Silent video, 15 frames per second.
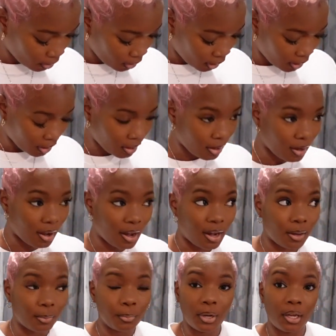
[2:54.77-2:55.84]
Like,
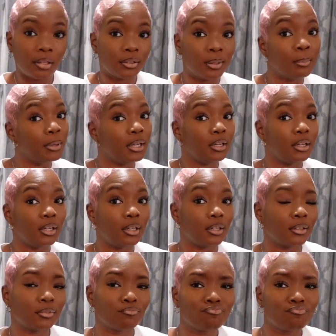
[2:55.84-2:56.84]
I'm like debating,